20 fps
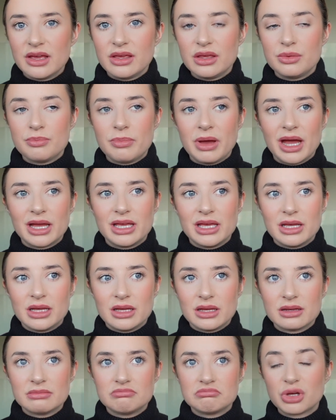You're
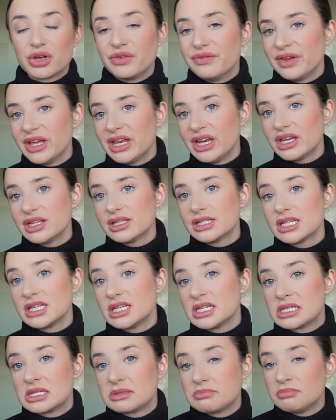buying
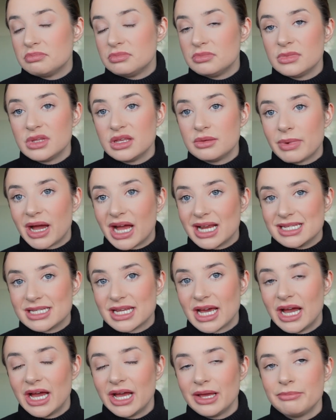convenience, you're buying
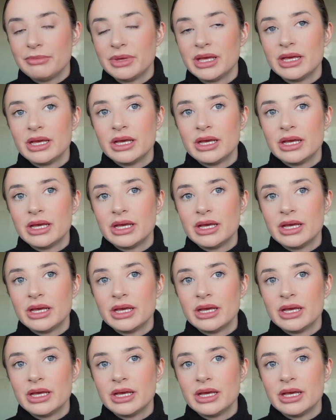time,